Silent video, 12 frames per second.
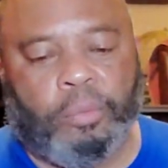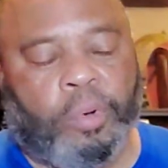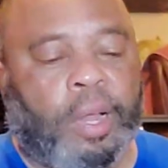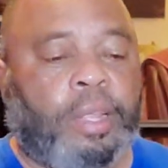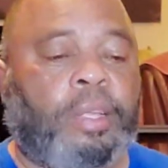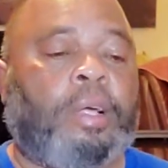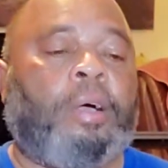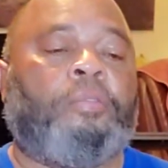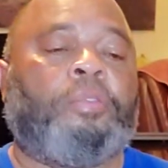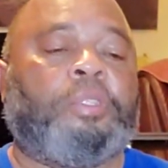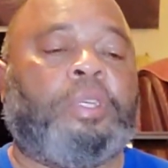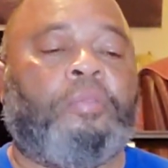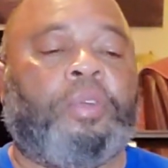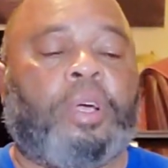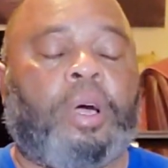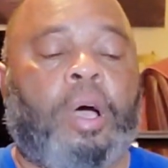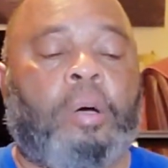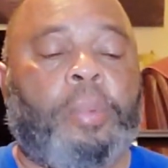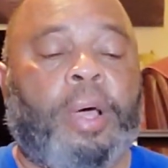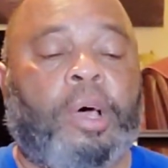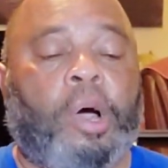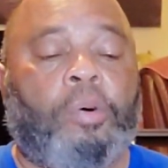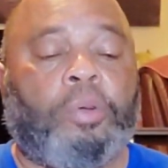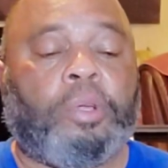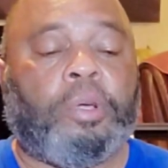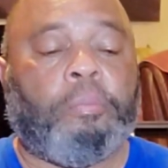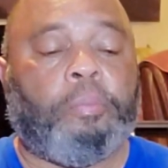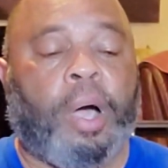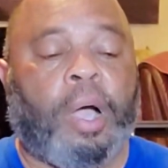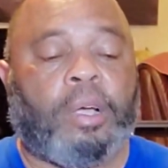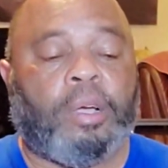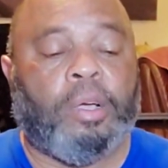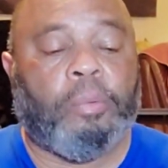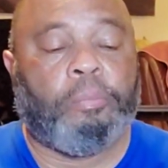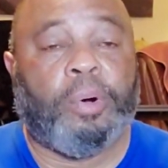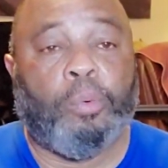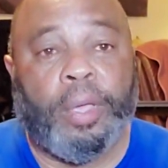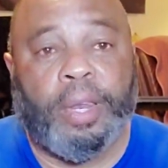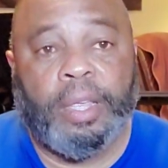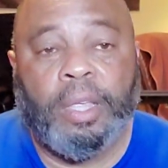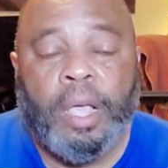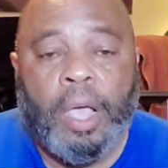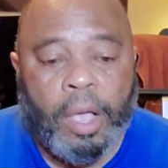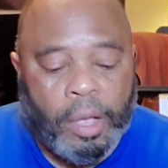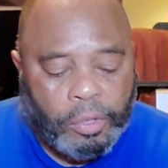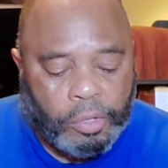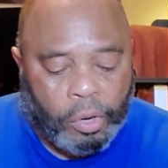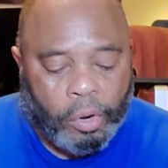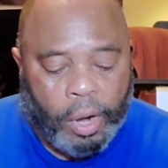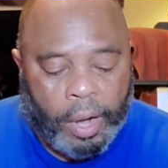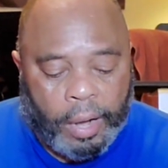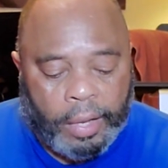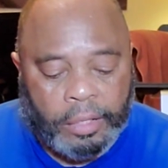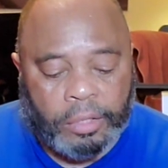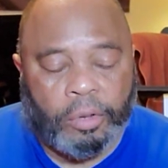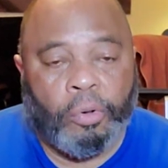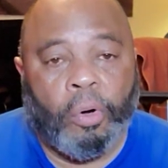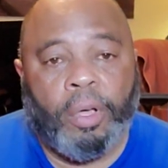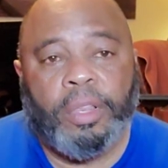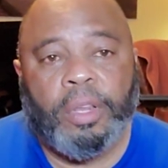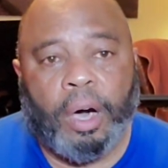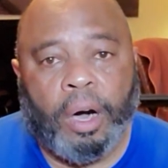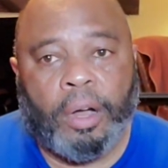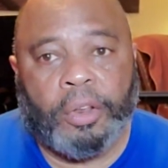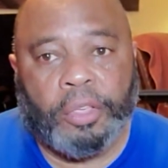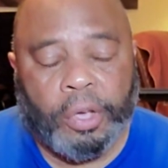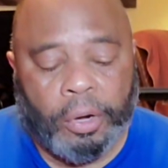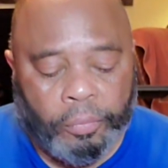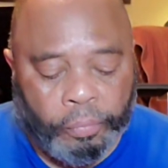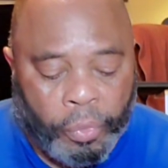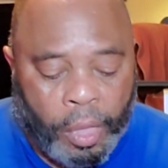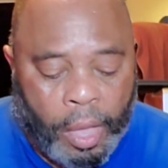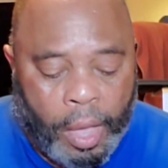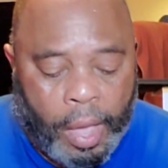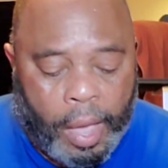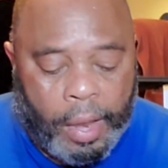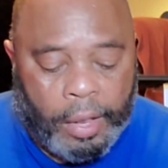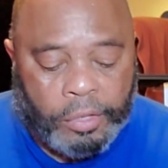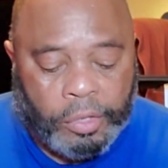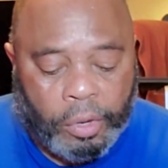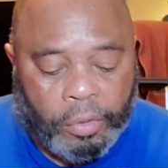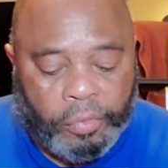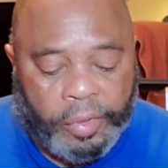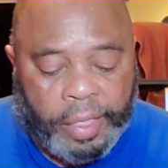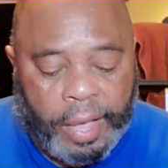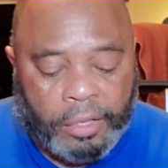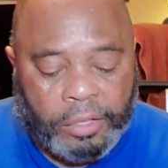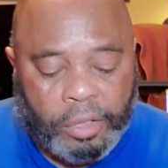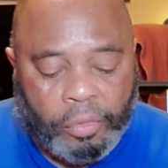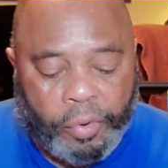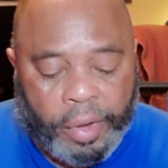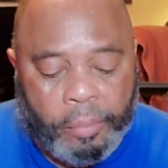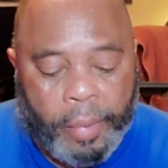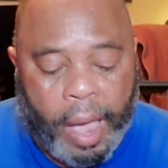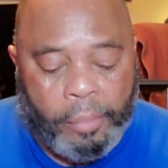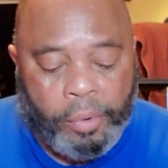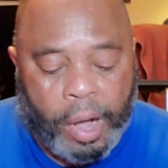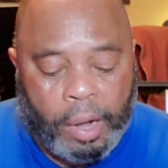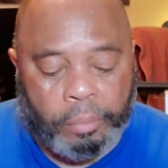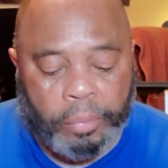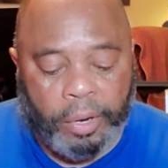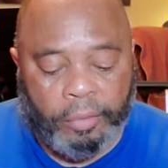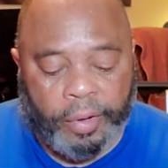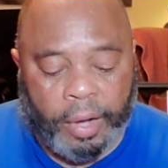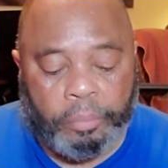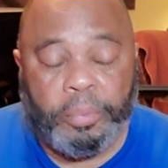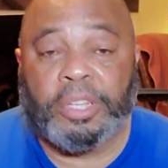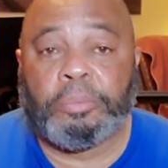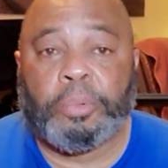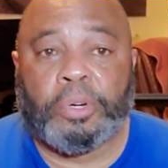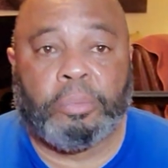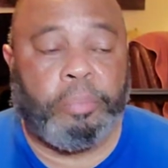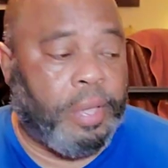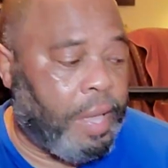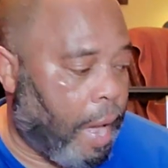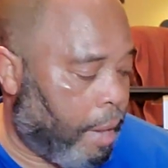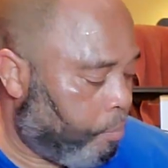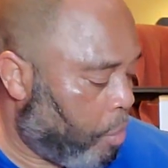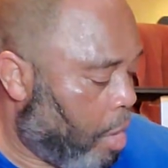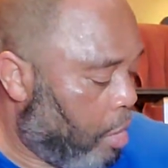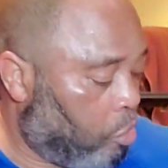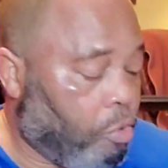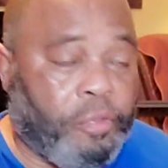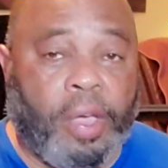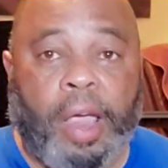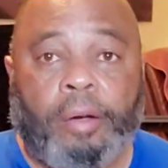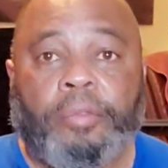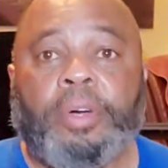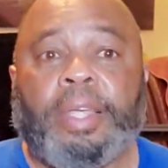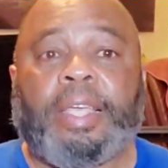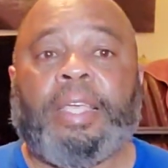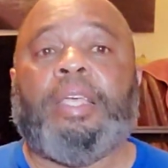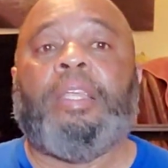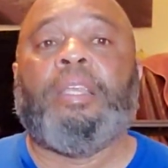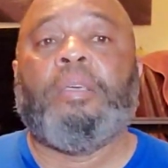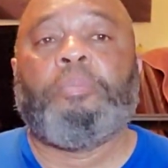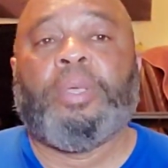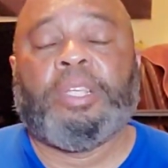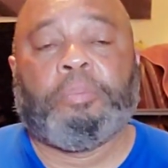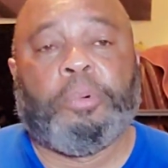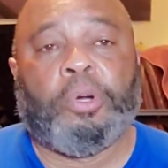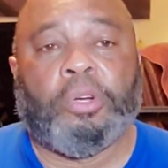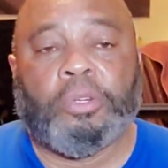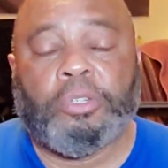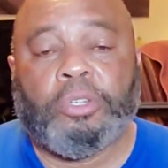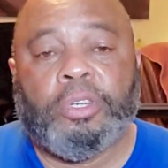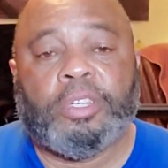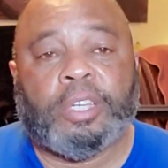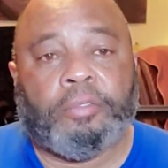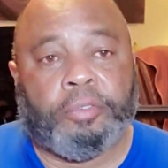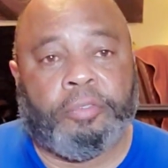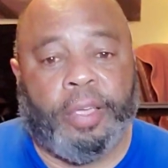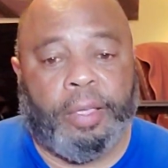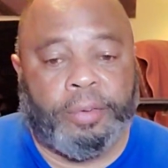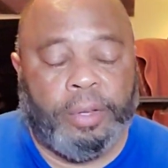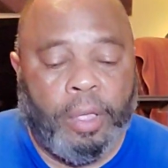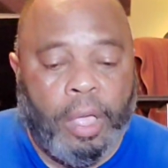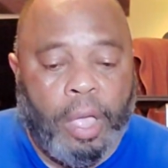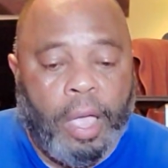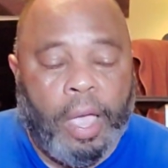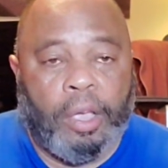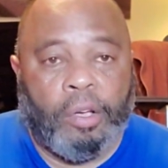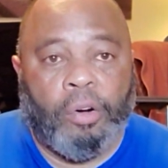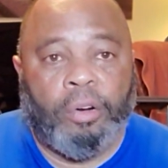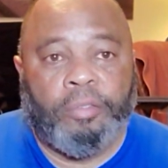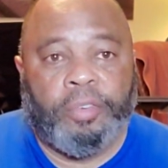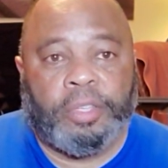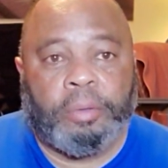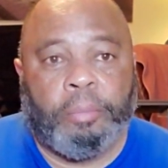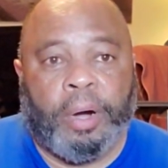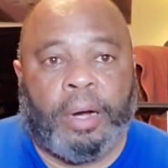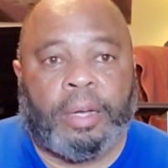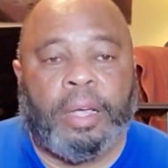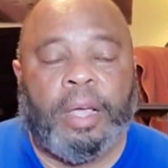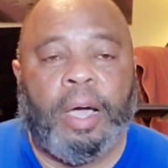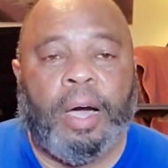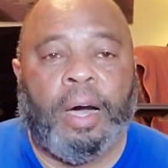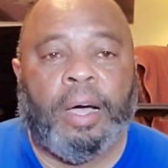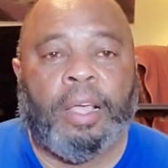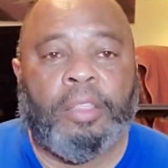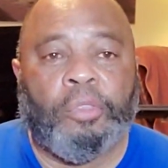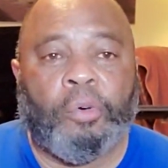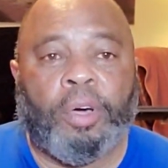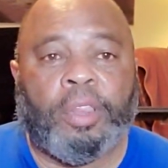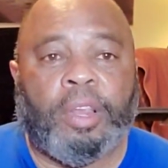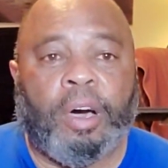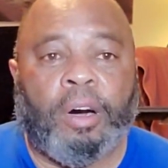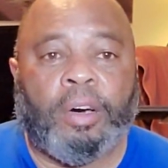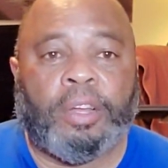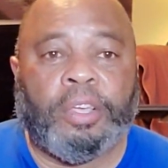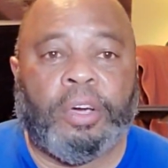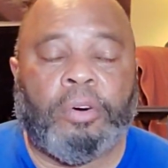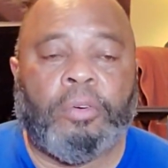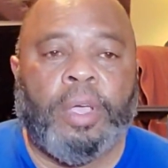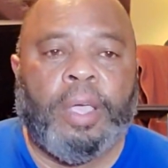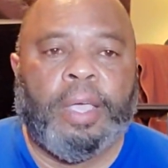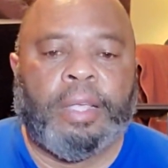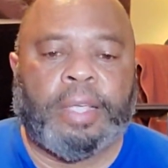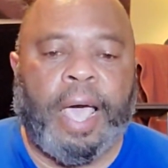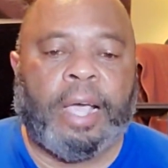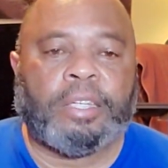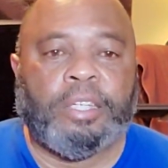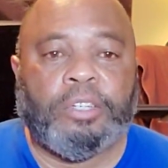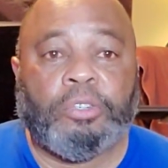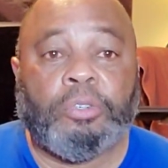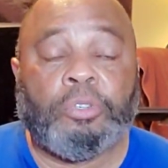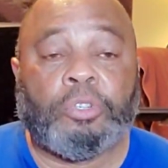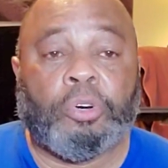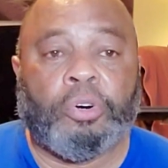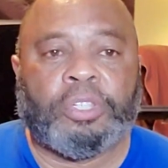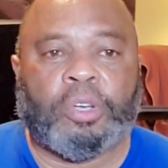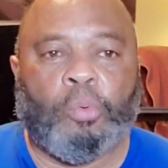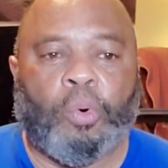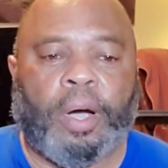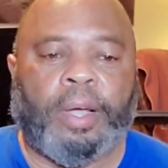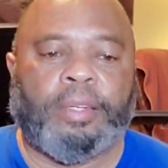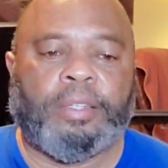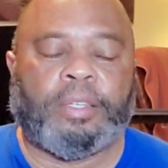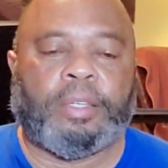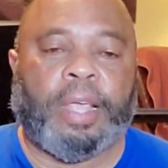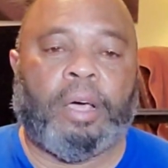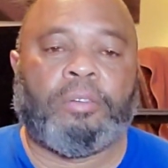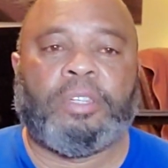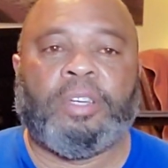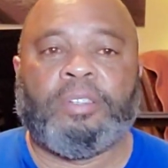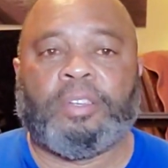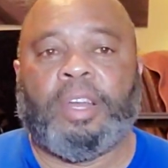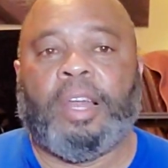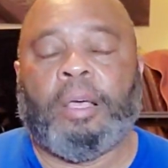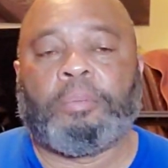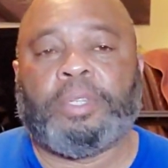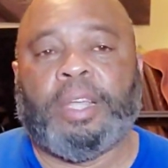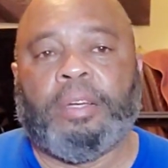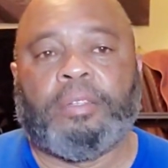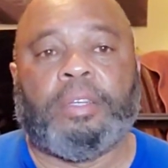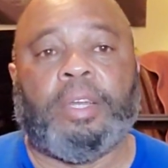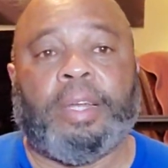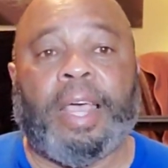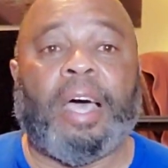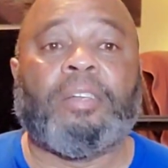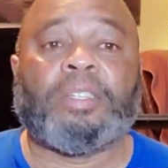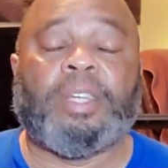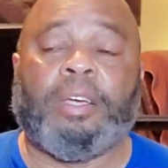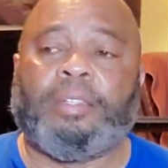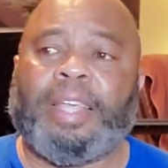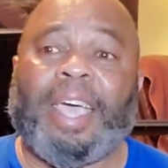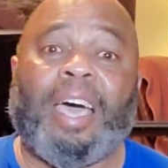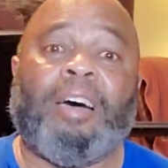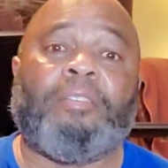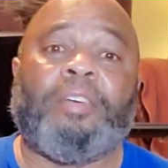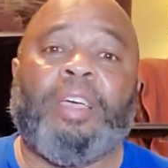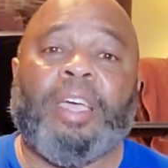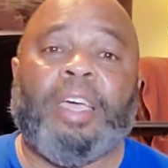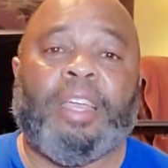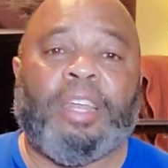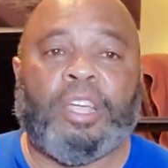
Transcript: While here, I was given a card by the owner, Mark McWhinney. So it's Northern Audio, and it's on 3003 Babcock Blvd Pittsburgh PA. So if you're ever in Pittsburgh, do yourself a favor and go and visit Mark at Northern Audio. It's actually two stores at one, so downstairs and then upstairs. Now downstairs they have an